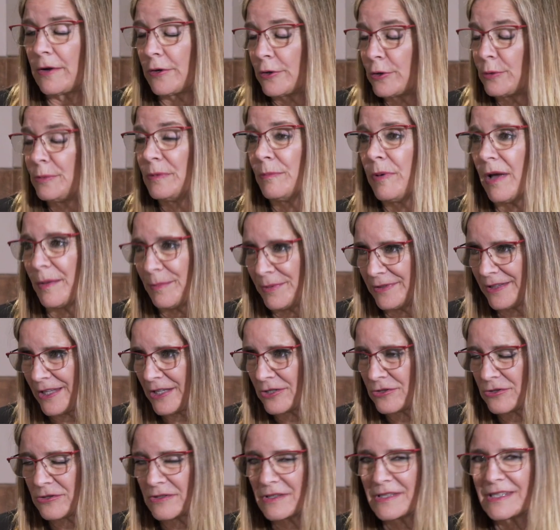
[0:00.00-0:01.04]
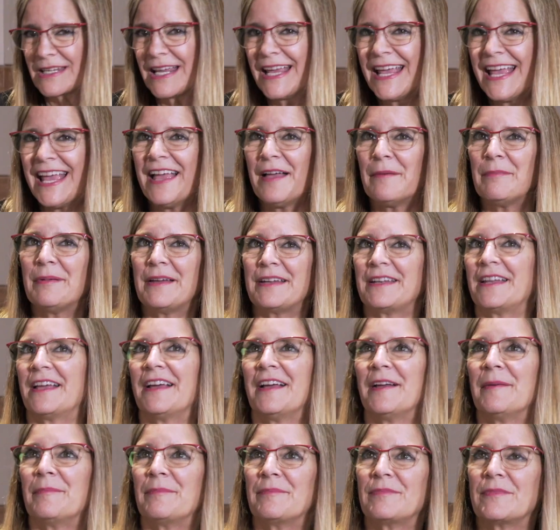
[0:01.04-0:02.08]
urban populations. But
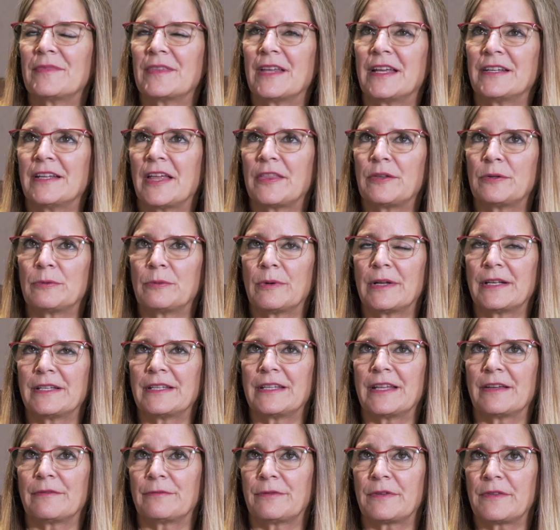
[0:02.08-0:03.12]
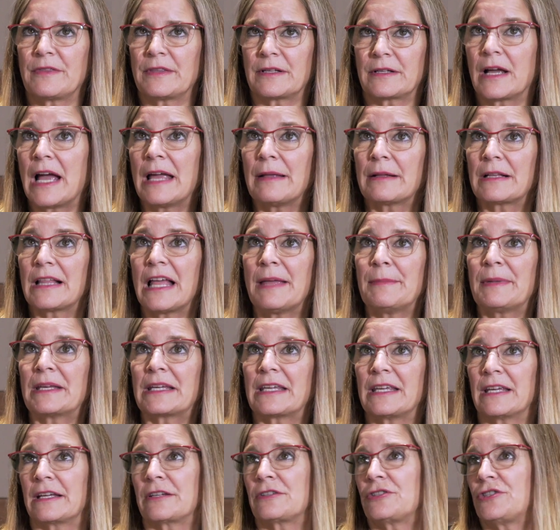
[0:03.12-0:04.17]
another one for the Climate
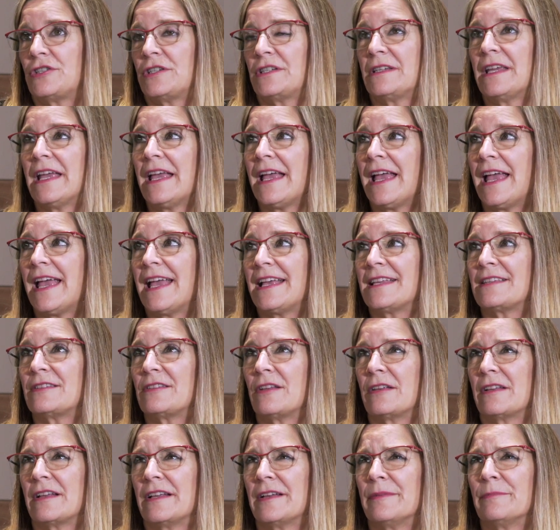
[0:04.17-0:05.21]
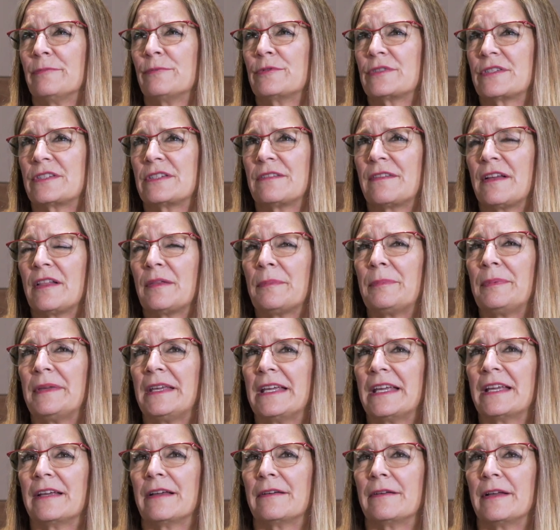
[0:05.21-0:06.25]
KIC, she was
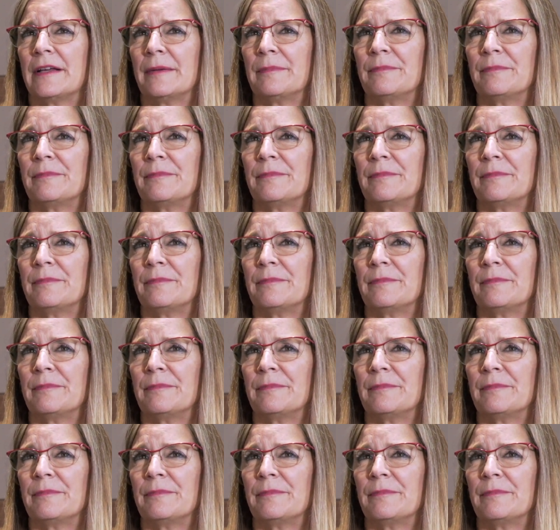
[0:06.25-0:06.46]
developing